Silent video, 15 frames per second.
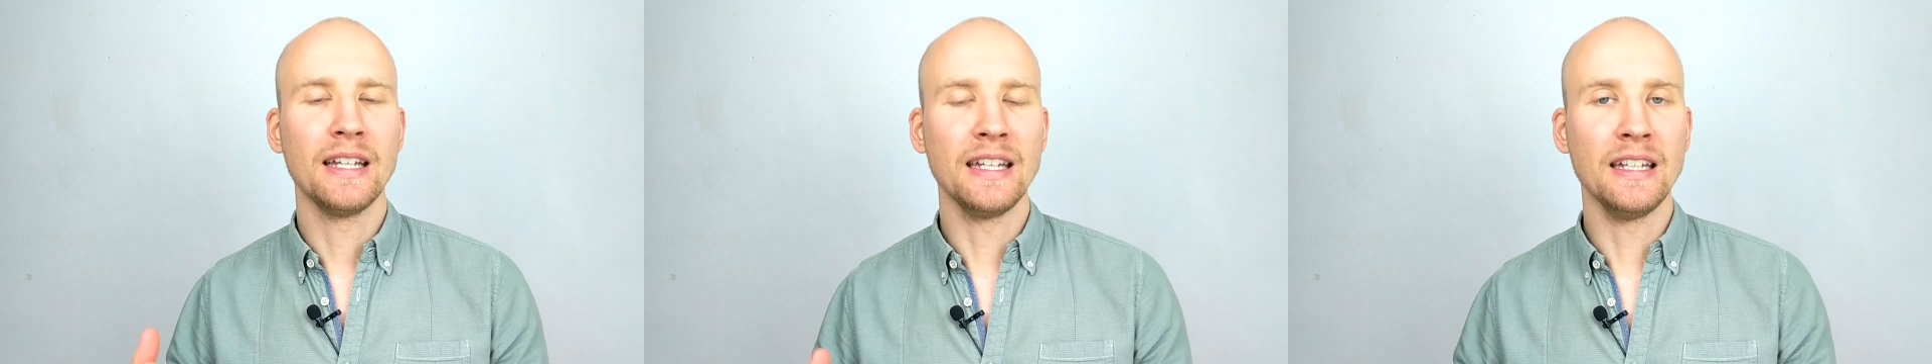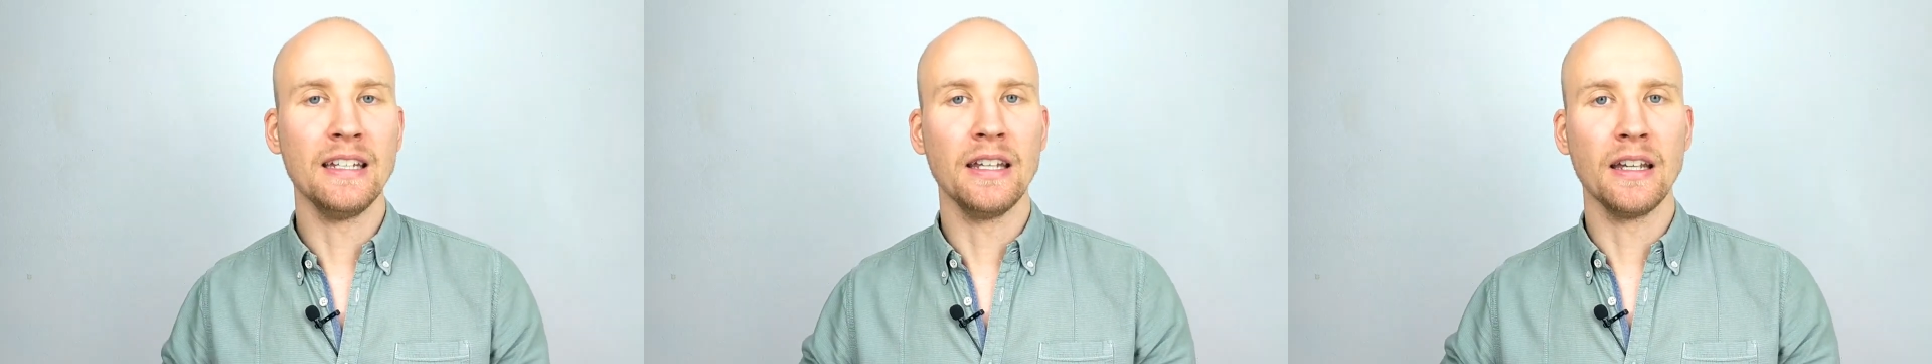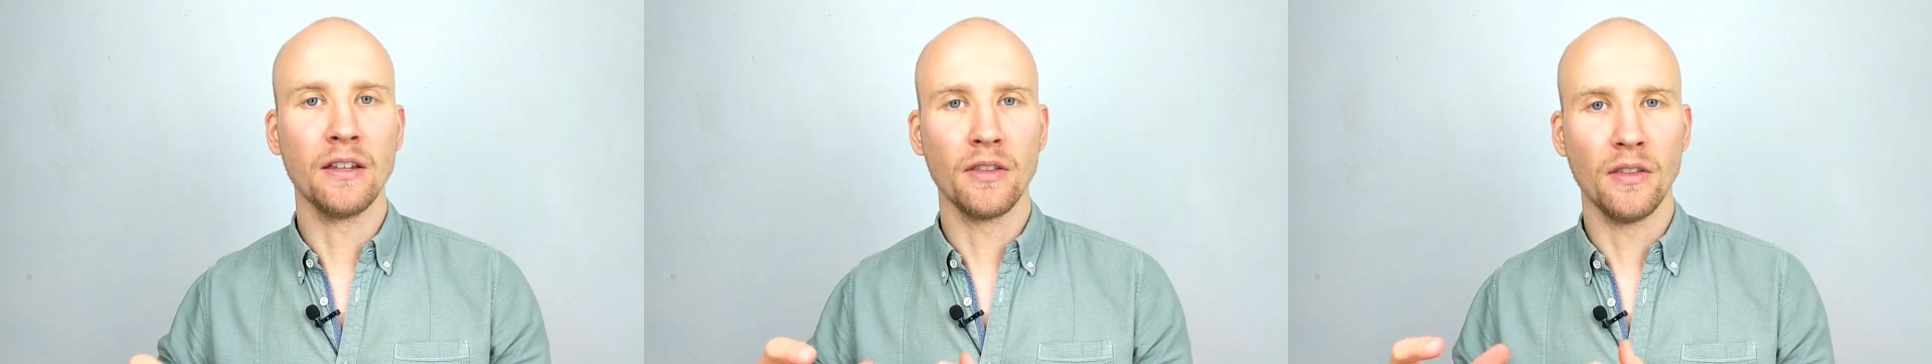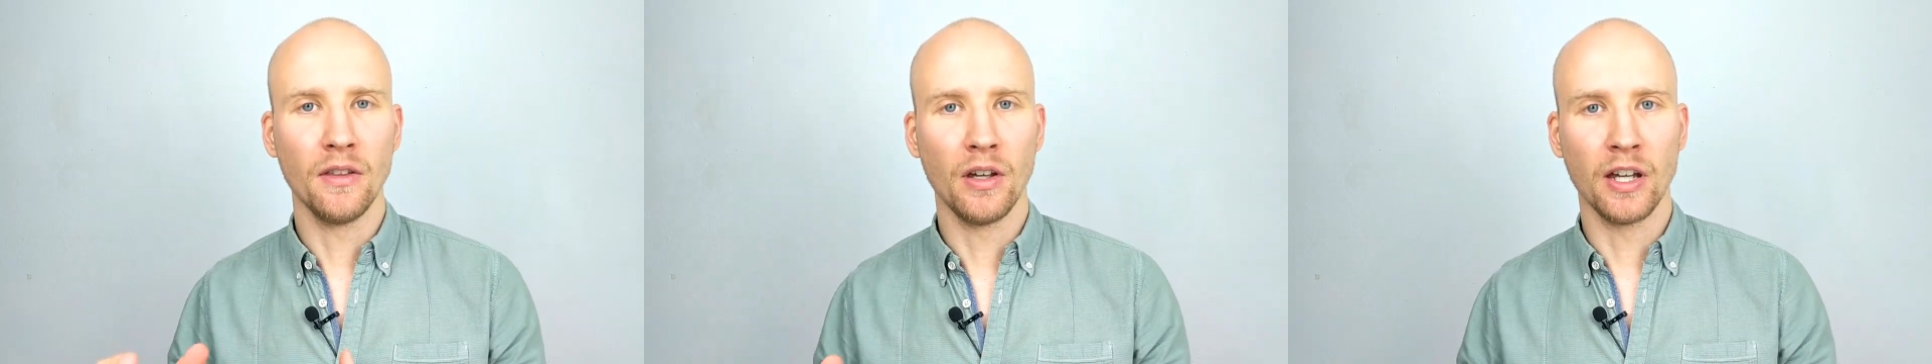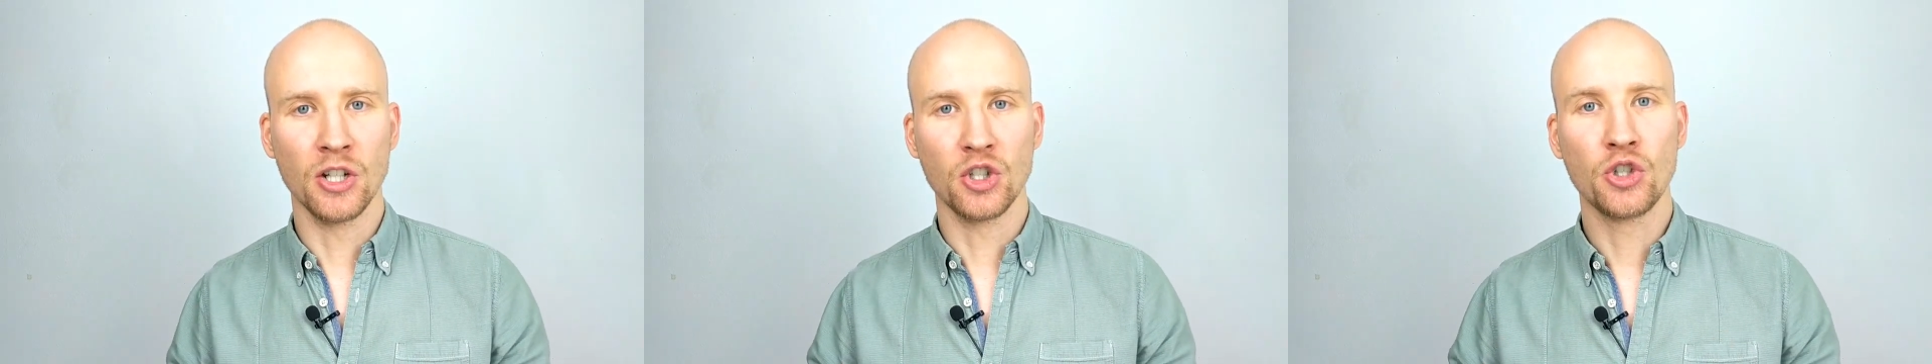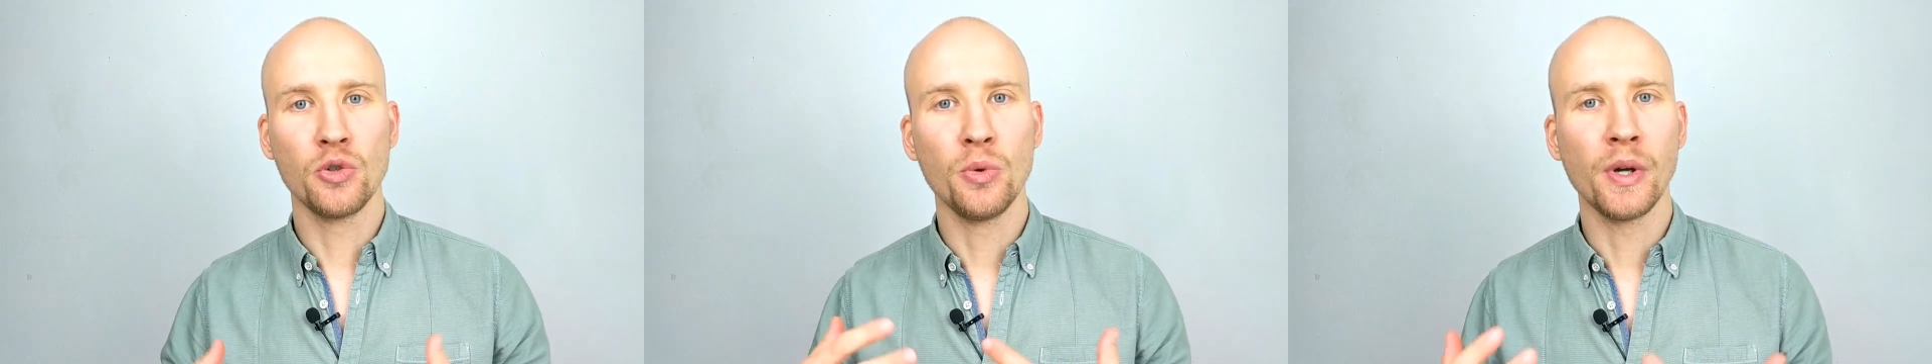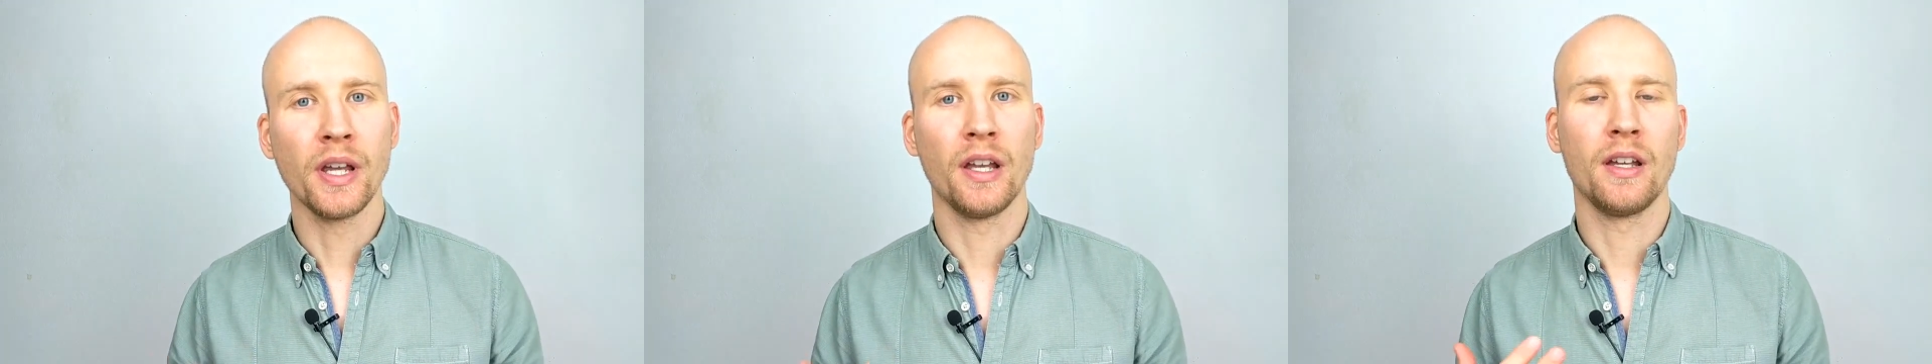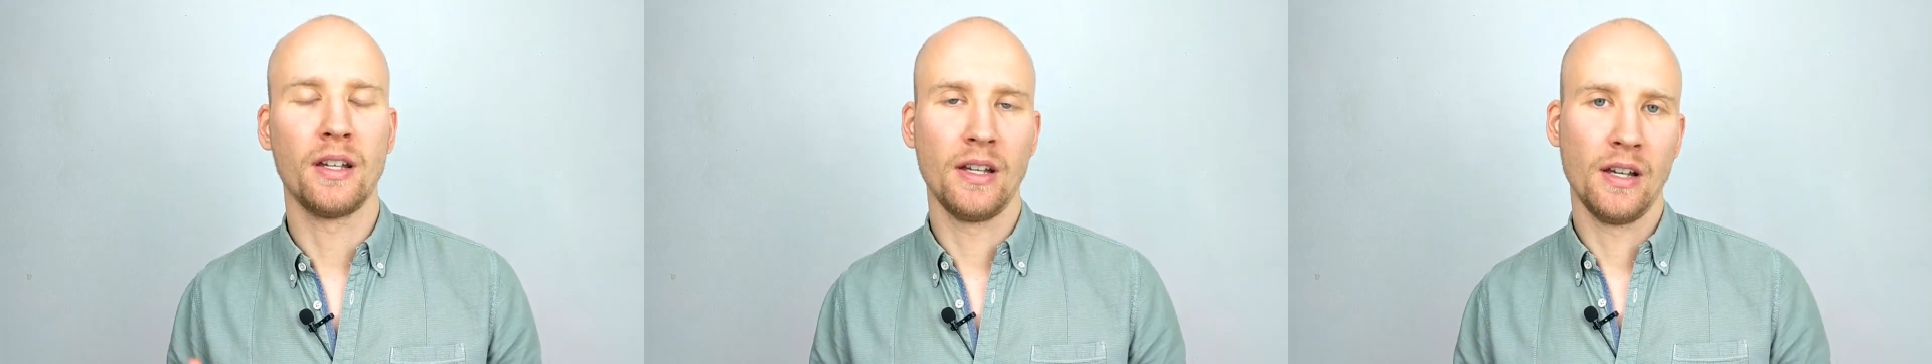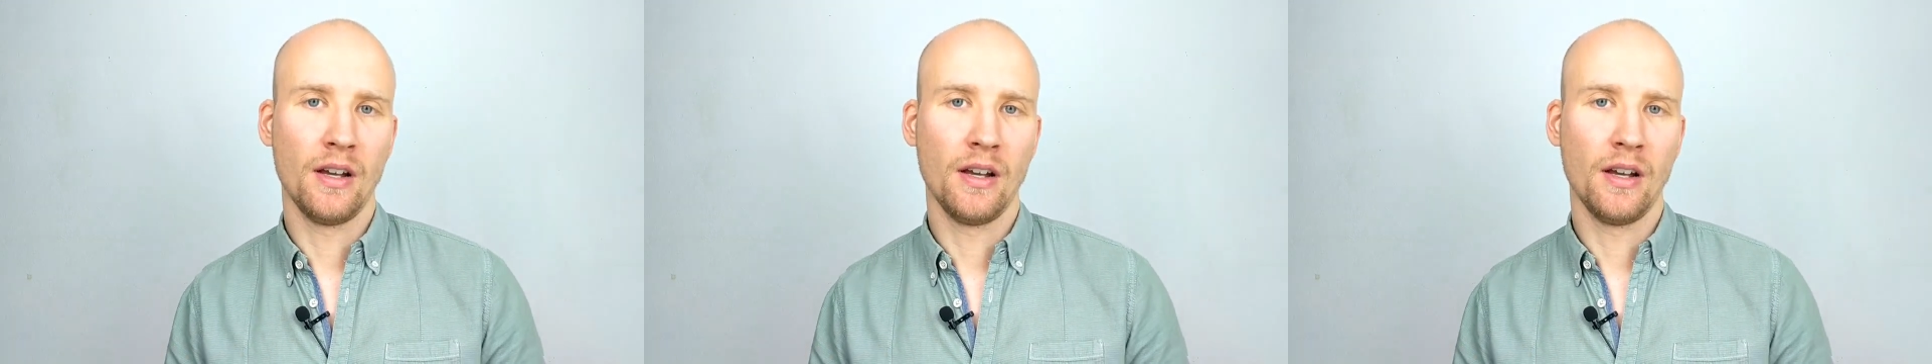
eating and chewing